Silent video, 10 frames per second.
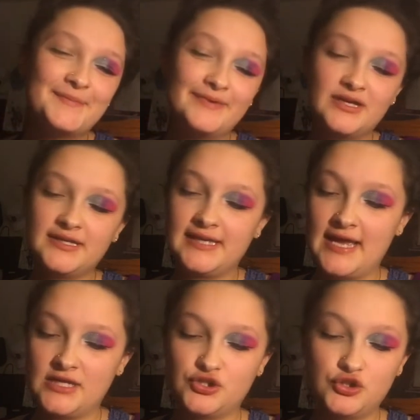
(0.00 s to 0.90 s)
But
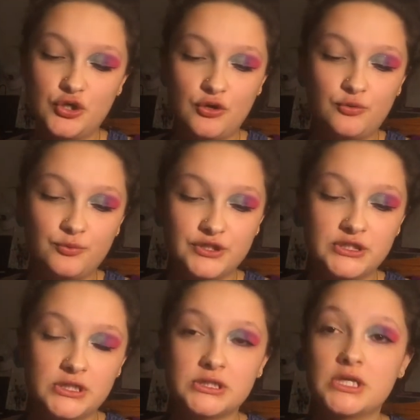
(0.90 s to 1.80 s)
yeah, so
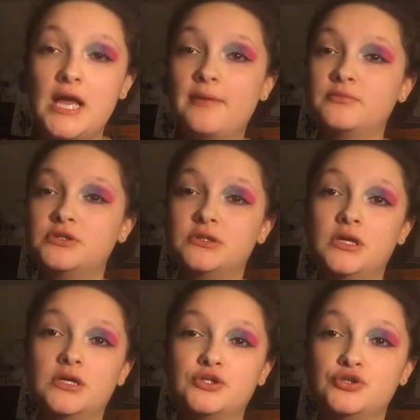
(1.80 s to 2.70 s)
I'm
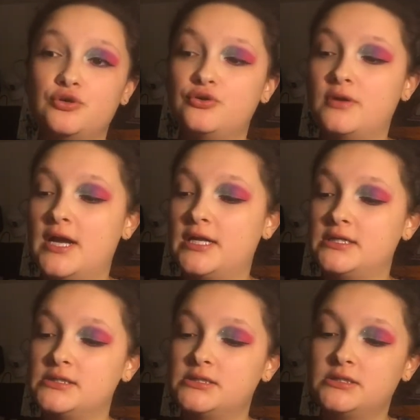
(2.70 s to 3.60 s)
gonna show you
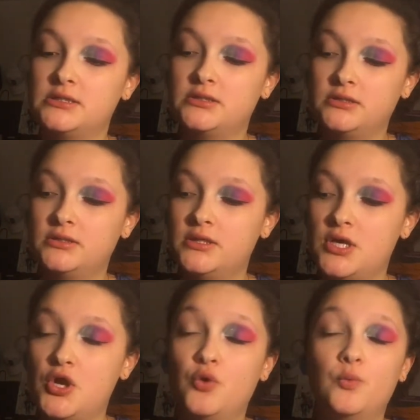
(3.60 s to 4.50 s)
guys
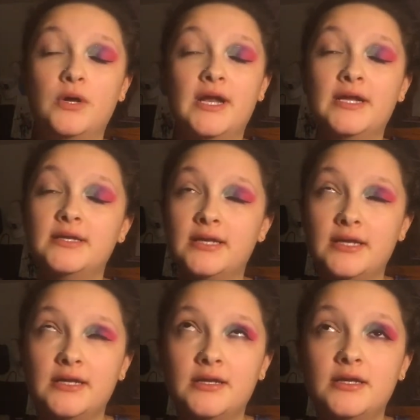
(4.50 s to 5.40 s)
what I
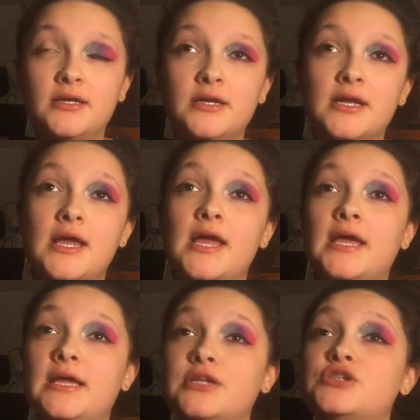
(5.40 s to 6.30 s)
did.
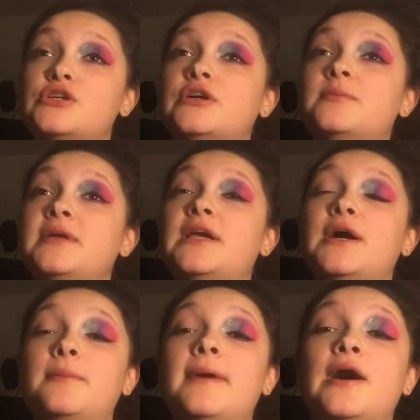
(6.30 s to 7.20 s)
It took me
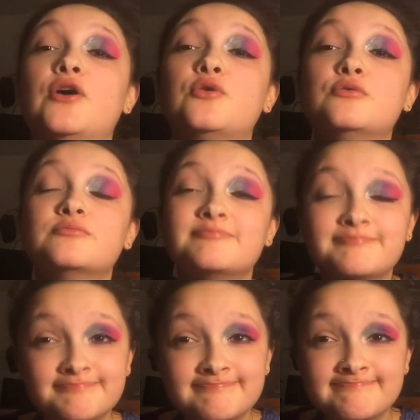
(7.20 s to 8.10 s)
about,
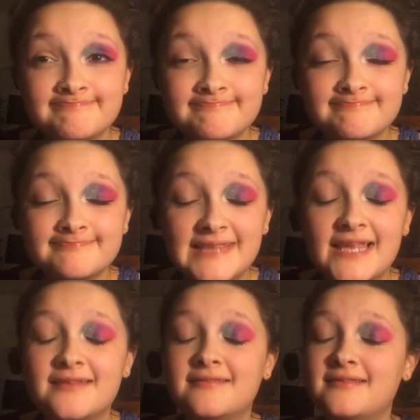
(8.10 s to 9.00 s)

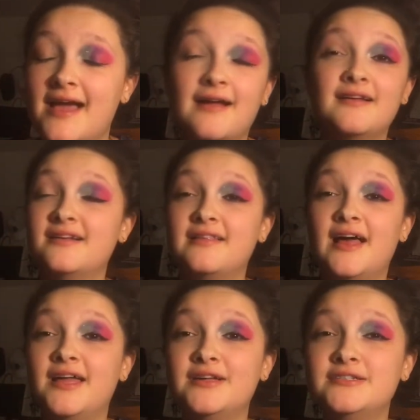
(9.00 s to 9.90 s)
not gonna
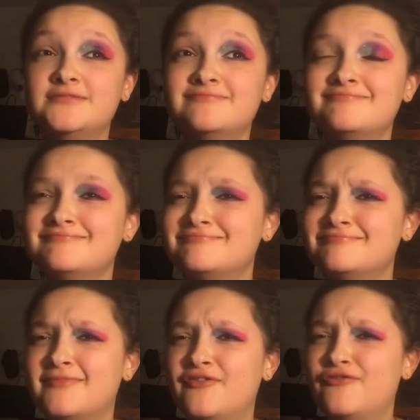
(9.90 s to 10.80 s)
lie,
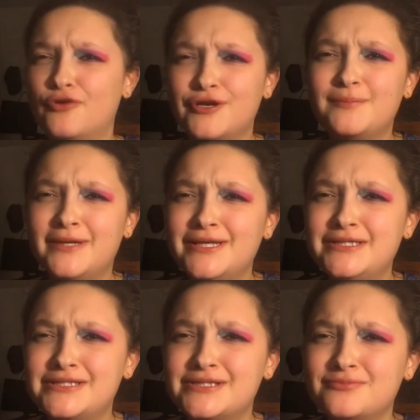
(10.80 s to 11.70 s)
45
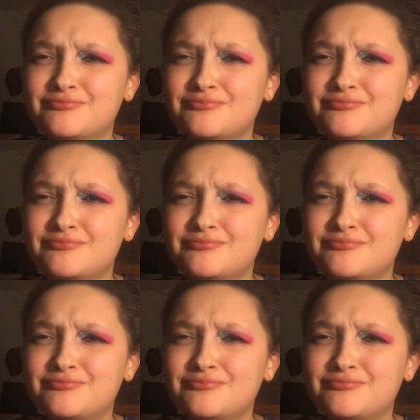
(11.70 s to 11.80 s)
minutes,